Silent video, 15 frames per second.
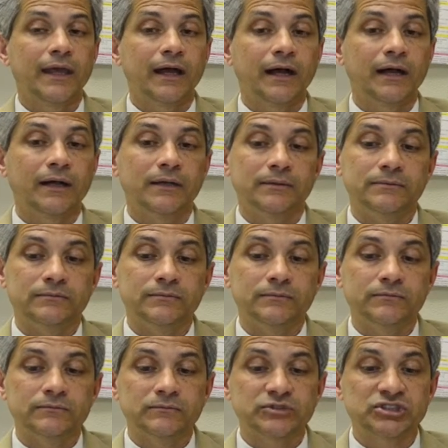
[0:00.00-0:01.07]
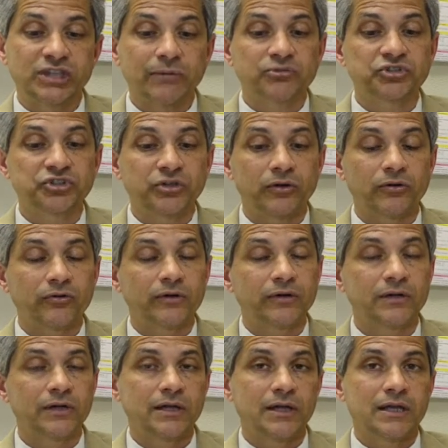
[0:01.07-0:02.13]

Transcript: them. Some children